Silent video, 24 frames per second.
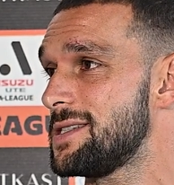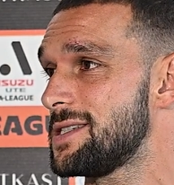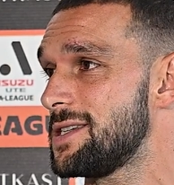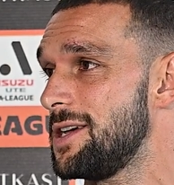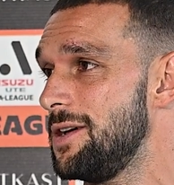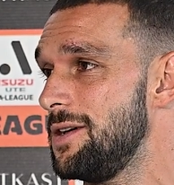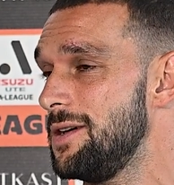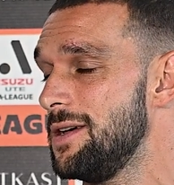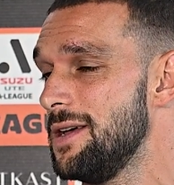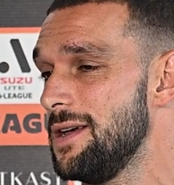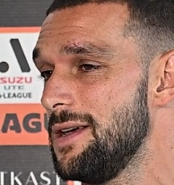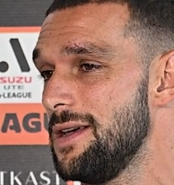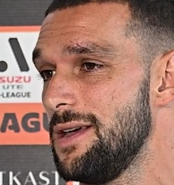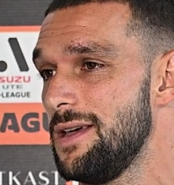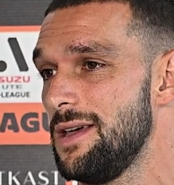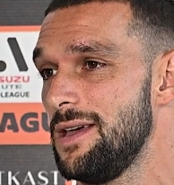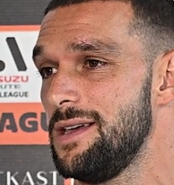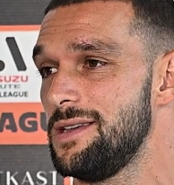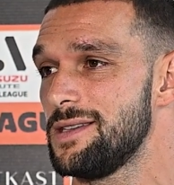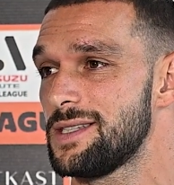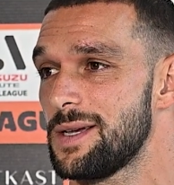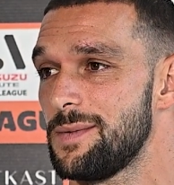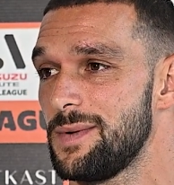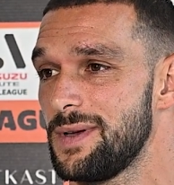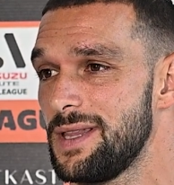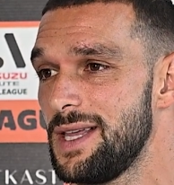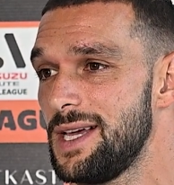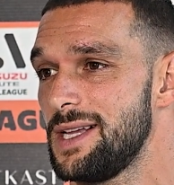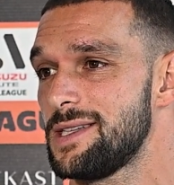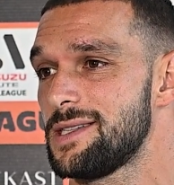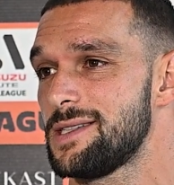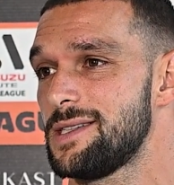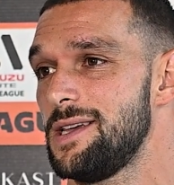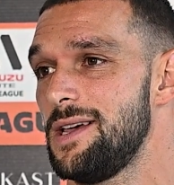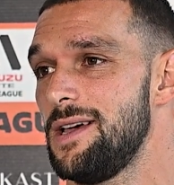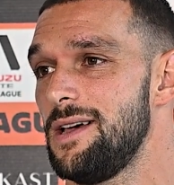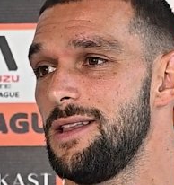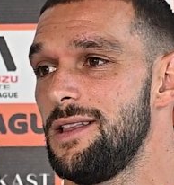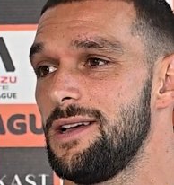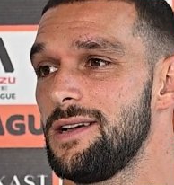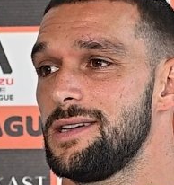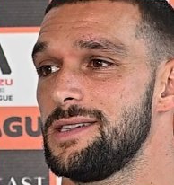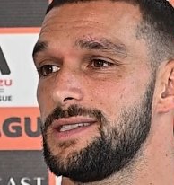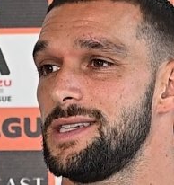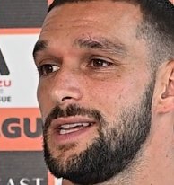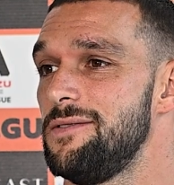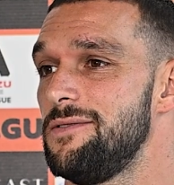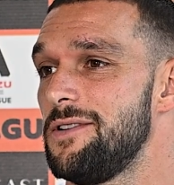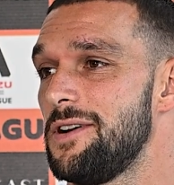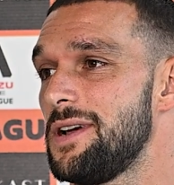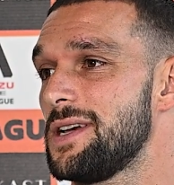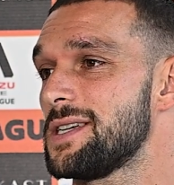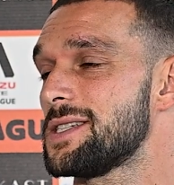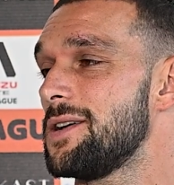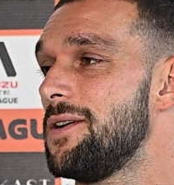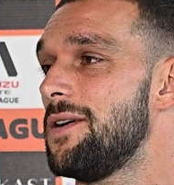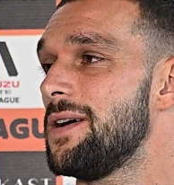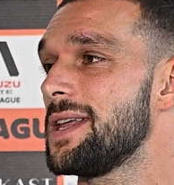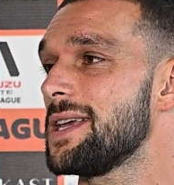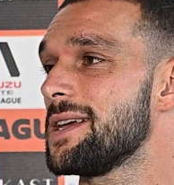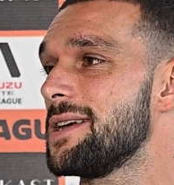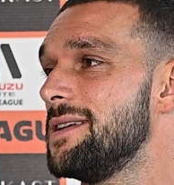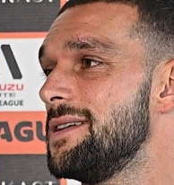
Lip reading: So it's something that's, like I said, very exciting,